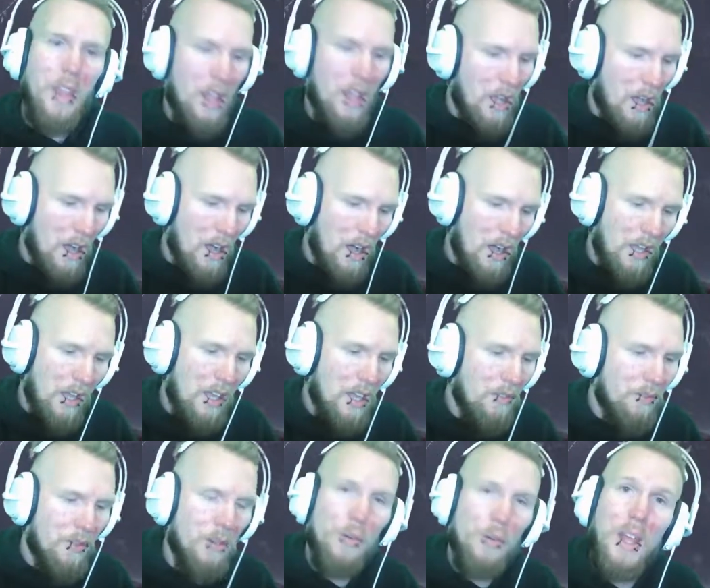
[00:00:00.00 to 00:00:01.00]
I
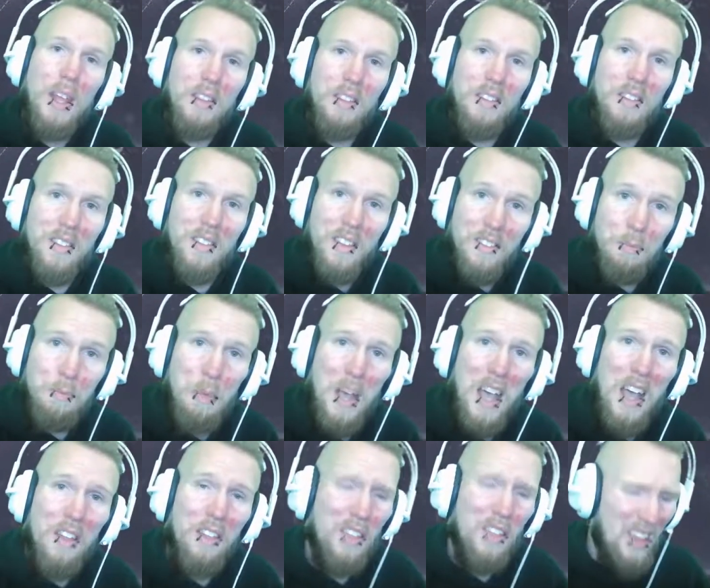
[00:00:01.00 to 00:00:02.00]
have created this
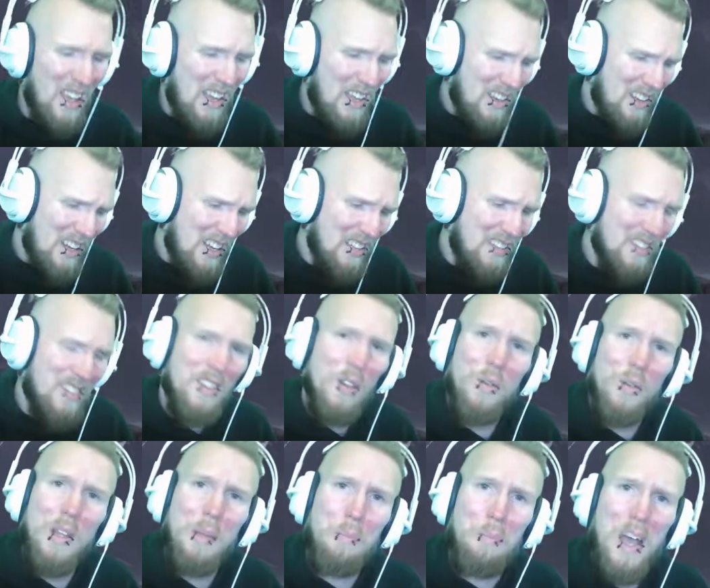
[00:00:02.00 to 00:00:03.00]
path, and that's the
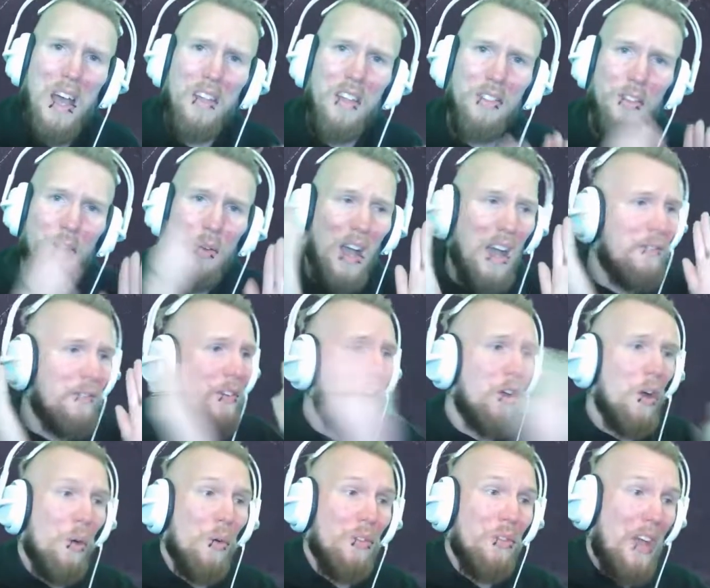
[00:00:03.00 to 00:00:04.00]
only path you have.
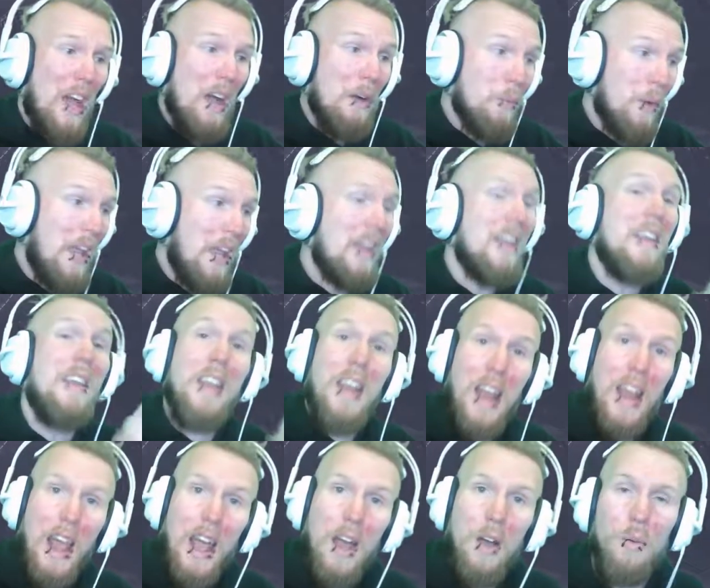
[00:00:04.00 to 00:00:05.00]
Go that way
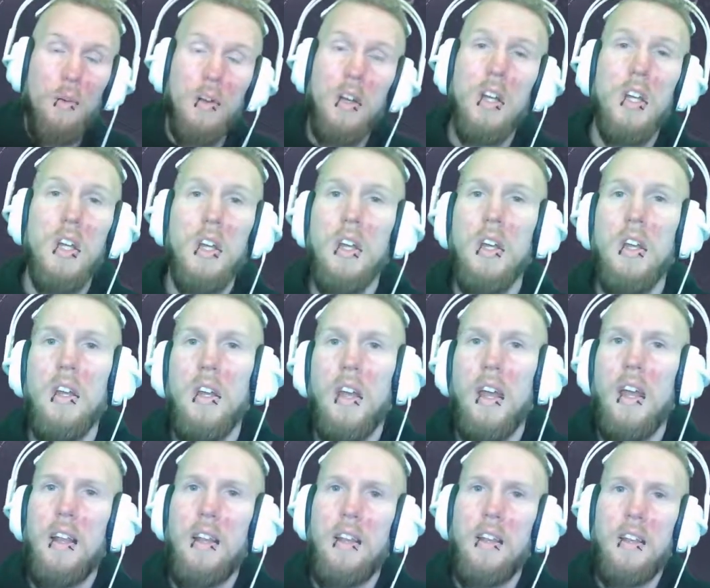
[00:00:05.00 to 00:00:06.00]
now.
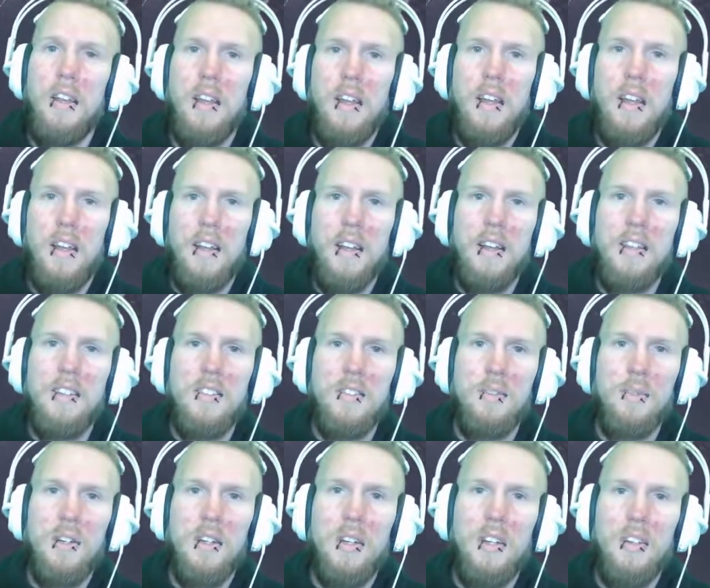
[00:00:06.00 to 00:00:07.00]
And that's
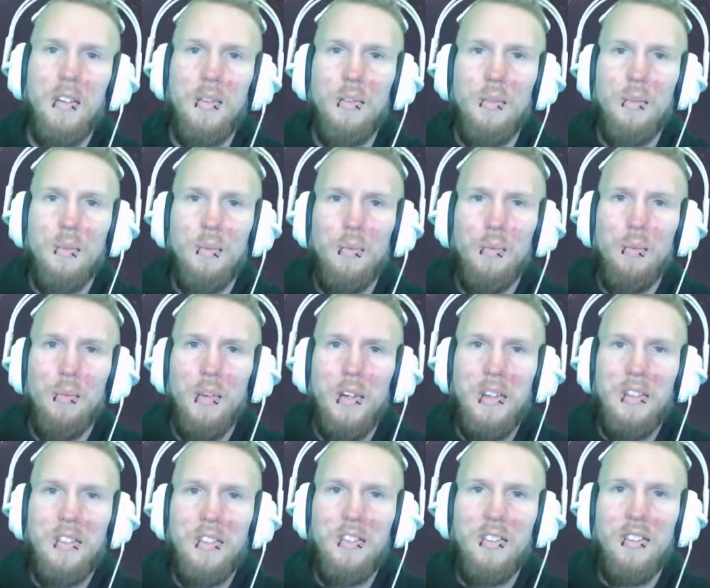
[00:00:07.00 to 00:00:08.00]
what
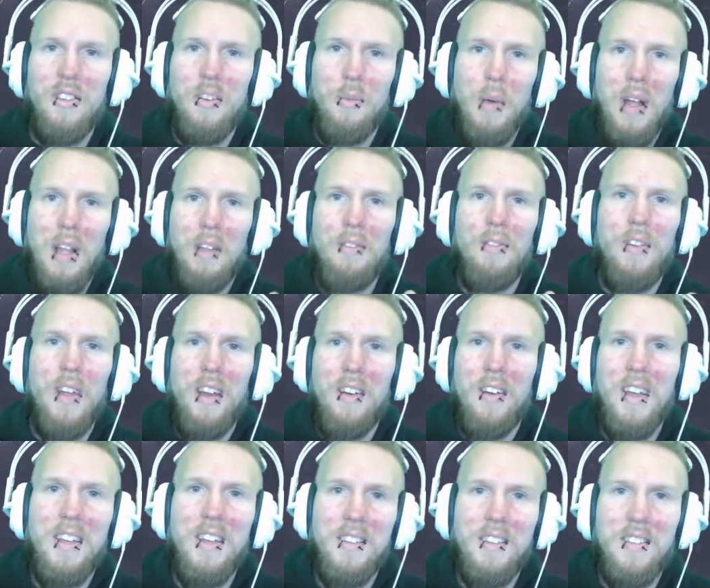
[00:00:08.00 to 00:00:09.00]
the welfare
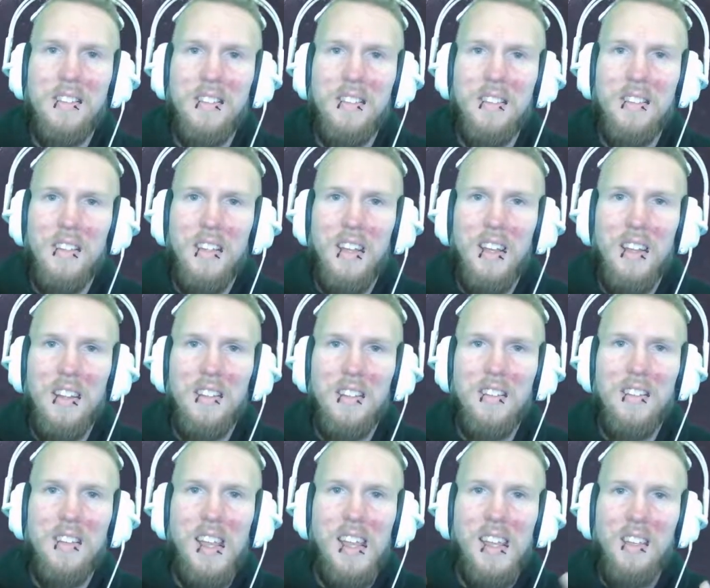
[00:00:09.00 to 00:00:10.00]
is. It
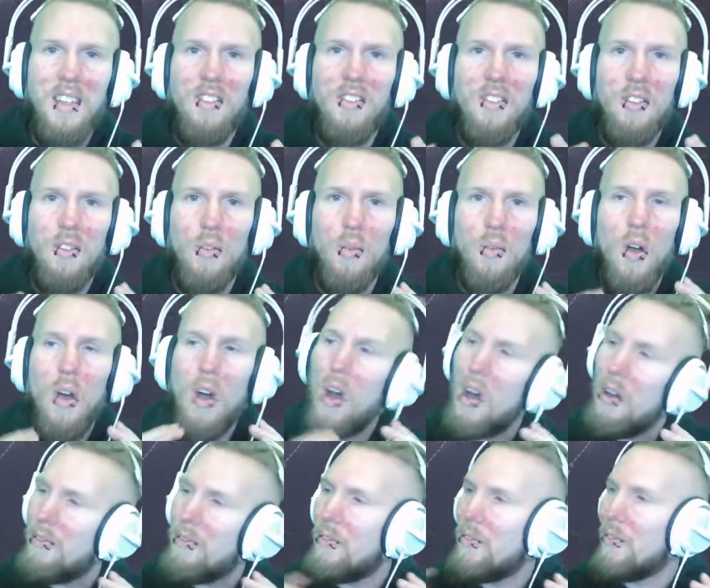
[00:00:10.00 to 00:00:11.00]
takes you
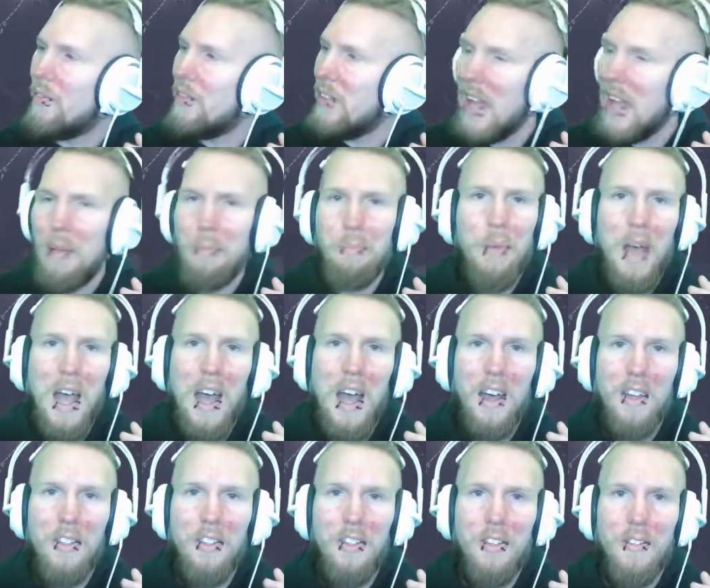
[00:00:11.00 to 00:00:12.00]
off of that
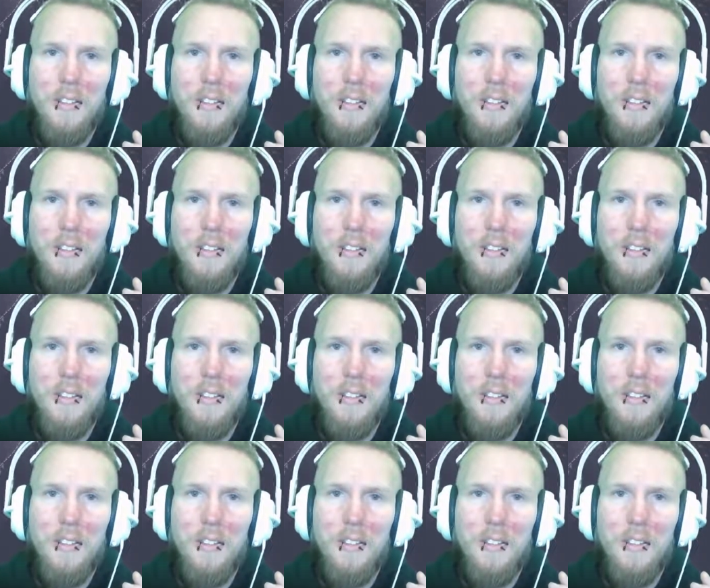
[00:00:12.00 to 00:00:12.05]
path